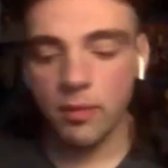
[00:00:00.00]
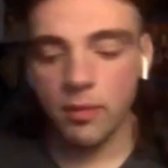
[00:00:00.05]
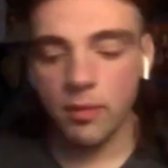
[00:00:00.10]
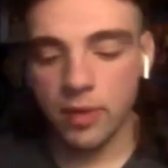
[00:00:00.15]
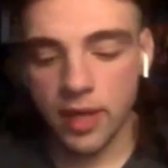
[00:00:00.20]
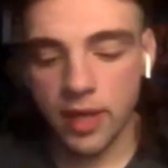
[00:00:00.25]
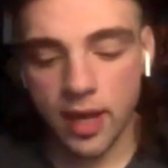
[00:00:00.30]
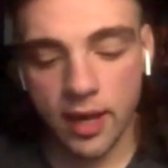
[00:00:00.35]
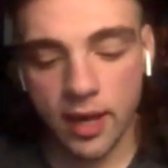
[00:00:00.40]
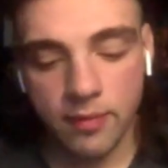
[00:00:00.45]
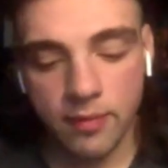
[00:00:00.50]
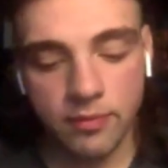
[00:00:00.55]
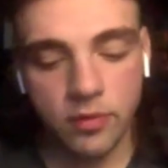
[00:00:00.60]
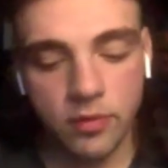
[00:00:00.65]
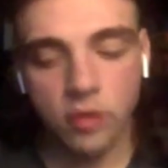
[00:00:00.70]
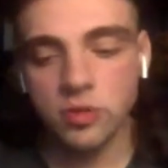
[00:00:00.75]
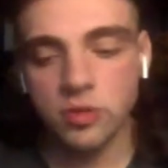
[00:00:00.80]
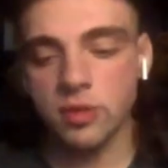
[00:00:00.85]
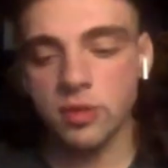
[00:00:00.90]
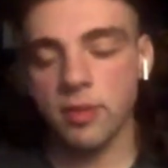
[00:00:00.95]
But yeah,
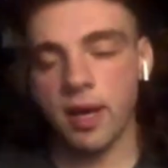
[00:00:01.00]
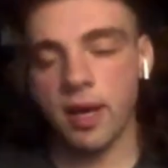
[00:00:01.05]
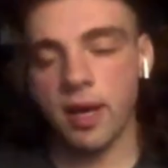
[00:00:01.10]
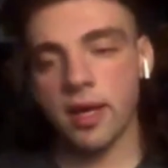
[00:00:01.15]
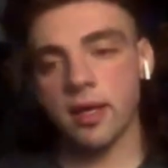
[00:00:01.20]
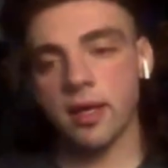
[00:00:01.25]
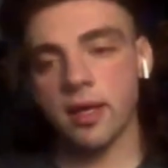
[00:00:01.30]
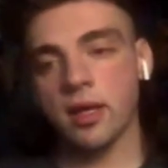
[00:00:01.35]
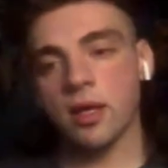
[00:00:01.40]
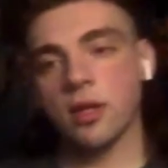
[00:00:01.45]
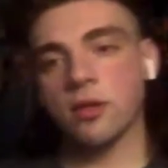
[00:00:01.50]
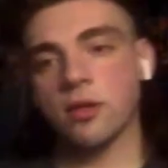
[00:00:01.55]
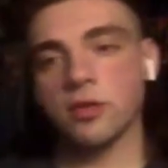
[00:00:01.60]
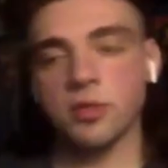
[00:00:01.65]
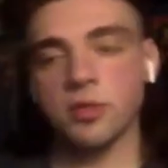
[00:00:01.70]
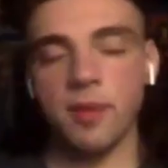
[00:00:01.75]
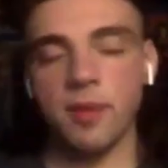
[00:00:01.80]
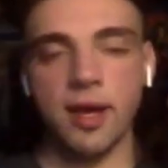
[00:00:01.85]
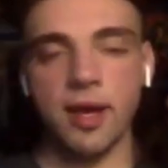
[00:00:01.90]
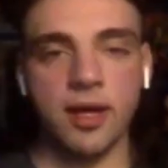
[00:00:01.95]
those are my
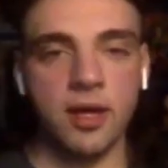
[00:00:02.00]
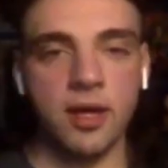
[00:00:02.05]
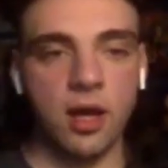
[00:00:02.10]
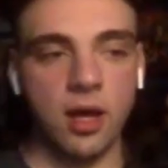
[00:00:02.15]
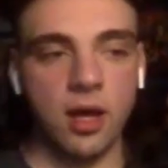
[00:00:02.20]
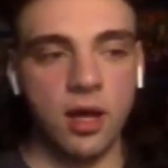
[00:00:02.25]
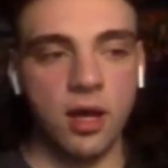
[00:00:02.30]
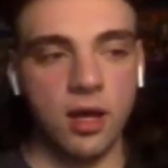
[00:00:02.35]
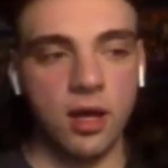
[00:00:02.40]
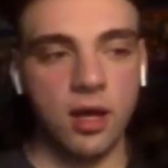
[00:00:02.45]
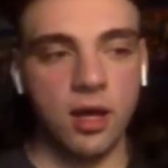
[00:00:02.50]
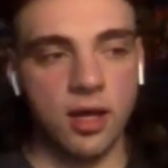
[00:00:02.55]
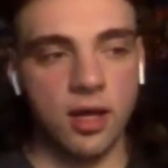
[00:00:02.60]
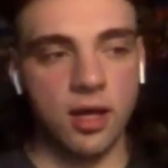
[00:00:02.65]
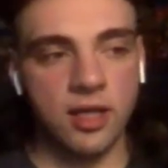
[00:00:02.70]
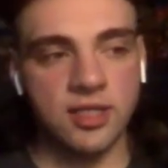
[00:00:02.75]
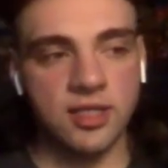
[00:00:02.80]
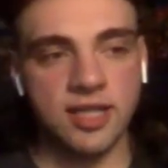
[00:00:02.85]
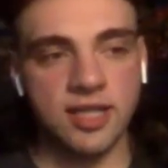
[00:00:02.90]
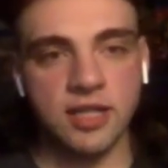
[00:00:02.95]

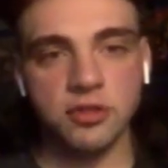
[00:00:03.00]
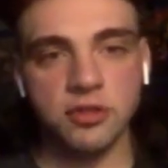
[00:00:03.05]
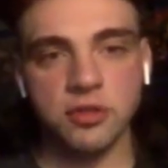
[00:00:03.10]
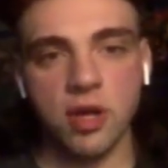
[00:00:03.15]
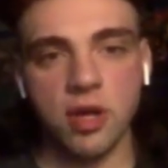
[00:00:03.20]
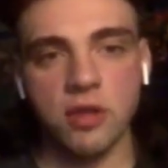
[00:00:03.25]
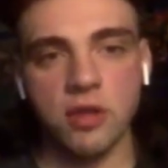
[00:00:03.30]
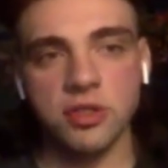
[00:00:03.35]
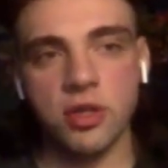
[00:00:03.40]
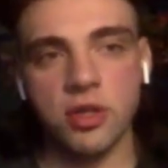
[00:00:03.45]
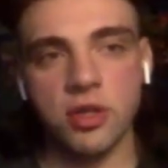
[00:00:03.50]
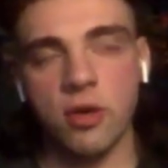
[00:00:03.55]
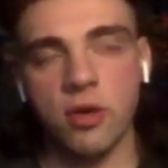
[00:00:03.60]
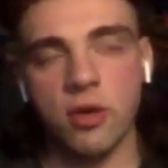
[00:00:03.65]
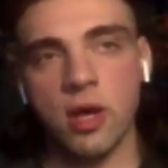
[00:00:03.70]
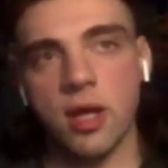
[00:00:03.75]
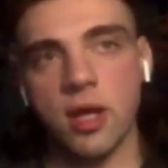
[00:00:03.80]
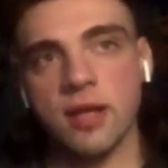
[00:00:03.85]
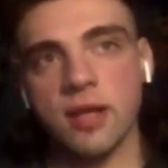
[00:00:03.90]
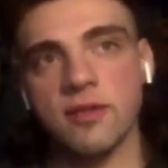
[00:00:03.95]
essentials. Also,
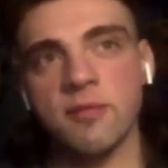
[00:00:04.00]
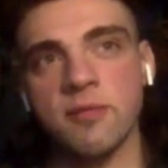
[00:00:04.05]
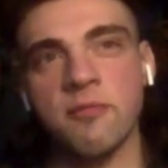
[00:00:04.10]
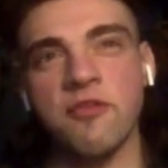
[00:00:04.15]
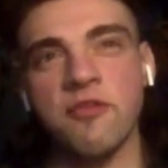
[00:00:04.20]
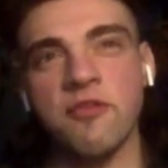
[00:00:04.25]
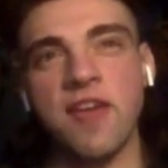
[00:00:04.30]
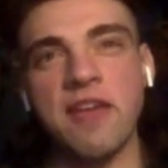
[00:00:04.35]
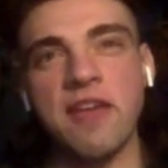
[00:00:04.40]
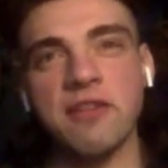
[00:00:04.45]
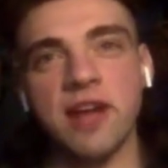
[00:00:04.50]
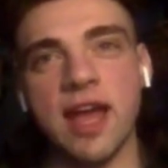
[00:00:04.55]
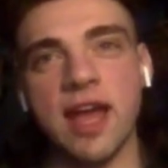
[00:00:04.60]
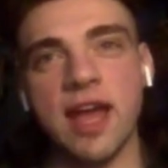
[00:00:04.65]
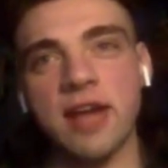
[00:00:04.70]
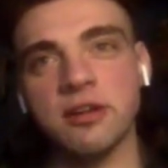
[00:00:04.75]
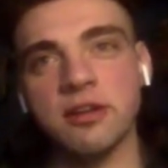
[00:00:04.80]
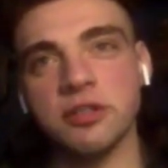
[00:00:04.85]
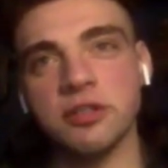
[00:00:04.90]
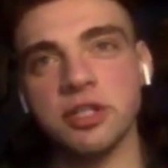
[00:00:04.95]
favorite
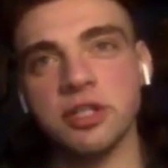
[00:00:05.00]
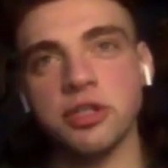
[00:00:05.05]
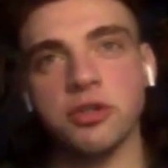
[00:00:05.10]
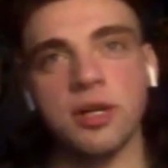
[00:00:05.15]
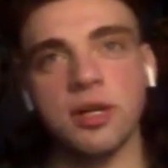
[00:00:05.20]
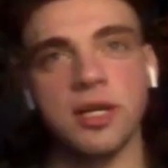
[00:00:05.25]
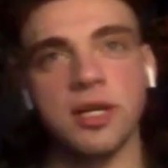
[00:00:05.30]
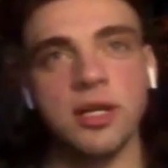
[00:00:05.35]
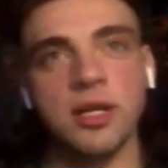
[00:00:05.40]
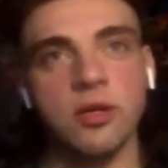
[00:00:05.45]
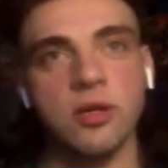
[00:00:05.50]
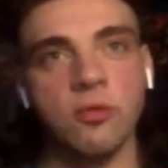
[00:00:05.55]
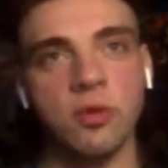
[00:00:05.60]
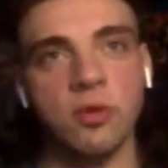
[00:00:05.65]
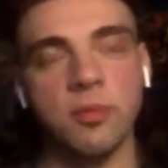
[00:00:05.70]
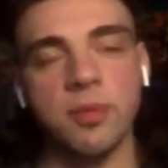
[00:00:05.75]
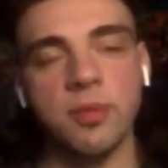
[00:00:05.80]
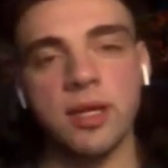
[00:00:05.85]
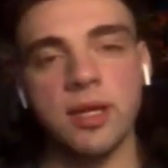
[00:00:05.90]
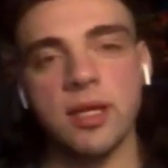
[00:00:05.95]
energy drink
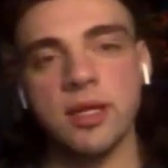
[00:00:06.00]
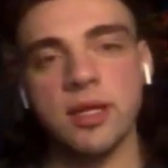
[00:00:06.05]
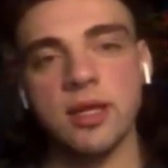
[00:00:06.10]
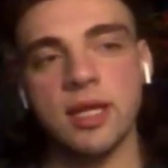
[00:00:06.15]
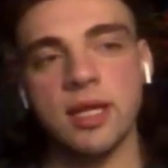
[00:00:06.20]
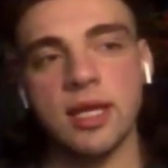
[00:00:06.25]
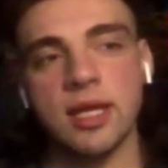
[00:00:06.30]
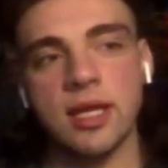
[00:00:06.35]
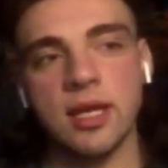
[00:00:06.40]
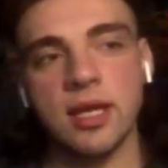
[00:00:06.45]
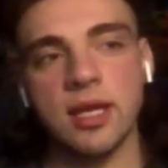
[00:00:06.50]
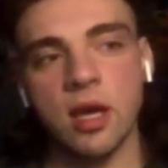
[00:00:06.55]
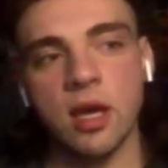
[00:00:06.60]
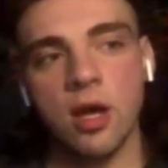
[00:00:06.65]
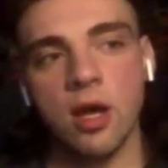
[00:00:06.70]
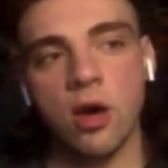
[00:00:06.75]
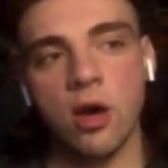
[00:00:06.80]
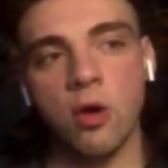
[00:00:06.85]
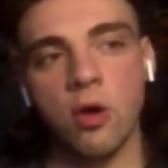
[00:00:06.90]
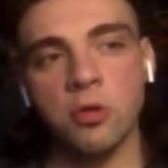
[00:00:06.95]
would be the
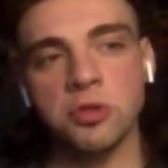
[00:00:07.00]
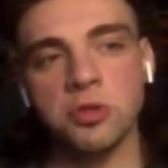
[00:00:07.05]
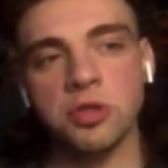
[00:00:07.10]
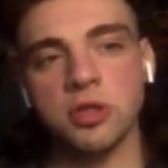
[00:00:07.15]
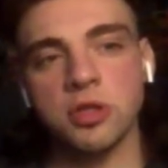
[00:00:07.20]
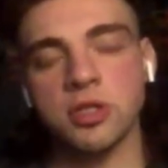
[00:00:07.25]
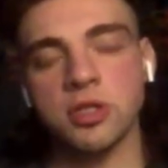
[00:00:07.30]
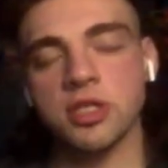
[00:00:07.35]
Ultra